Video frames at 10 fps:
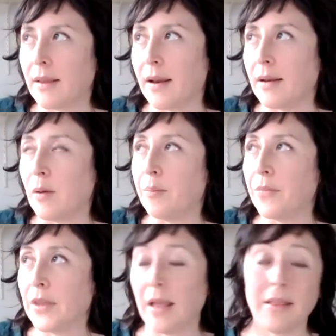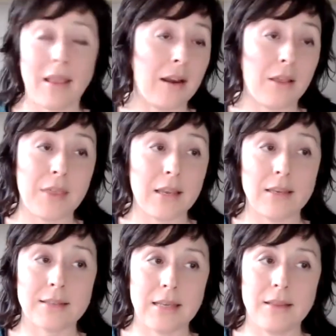that and and i think
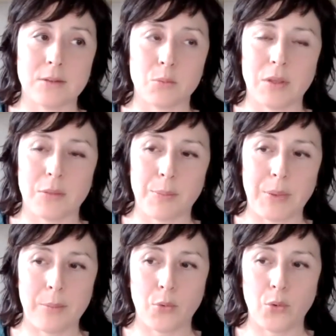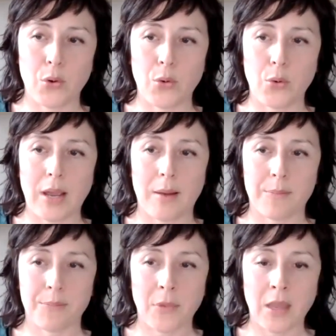you see this with people who
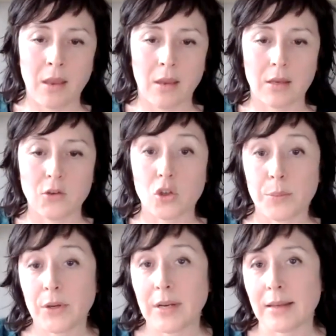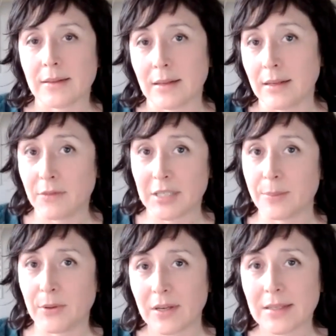um, contribute as lived
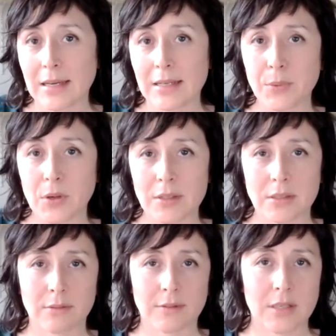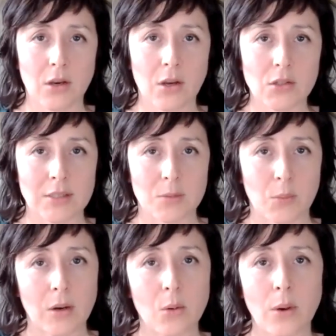experience experts to research as
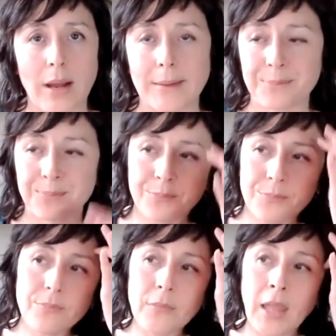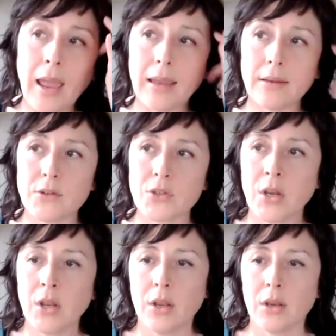well um, and
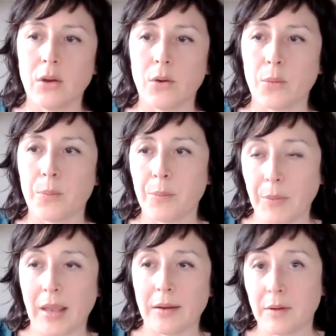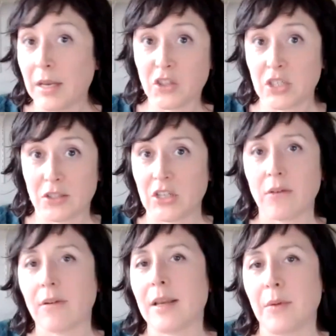you know and and just
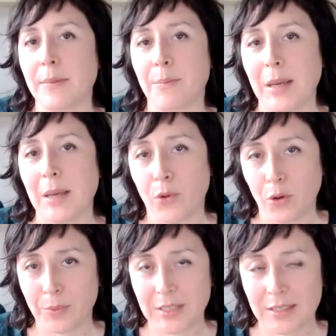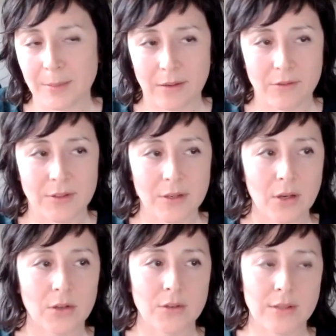generally people who participate in
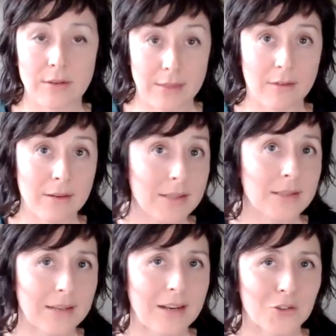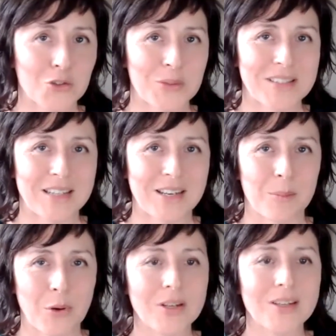research there, there is an altruistic
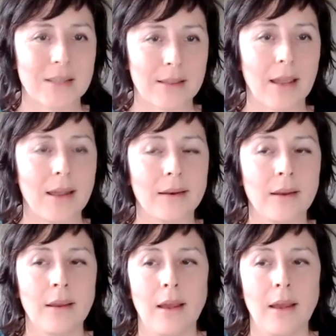component to that